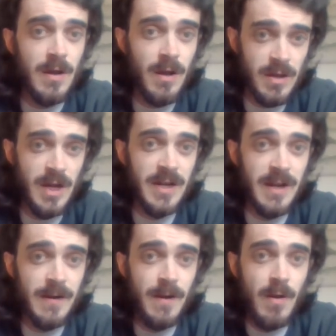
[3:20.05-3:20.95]
okay
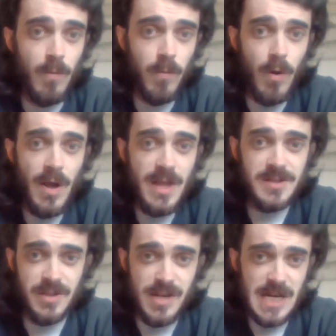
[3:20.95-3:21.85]
then, why
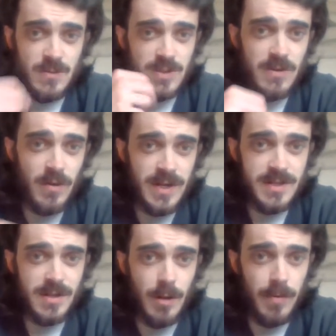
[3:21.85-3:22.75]
is the national
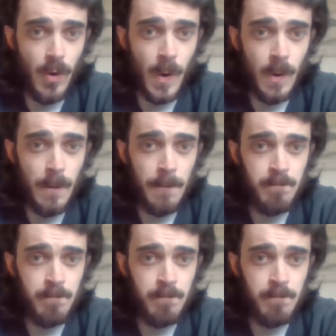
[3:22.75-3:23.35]
side so poor?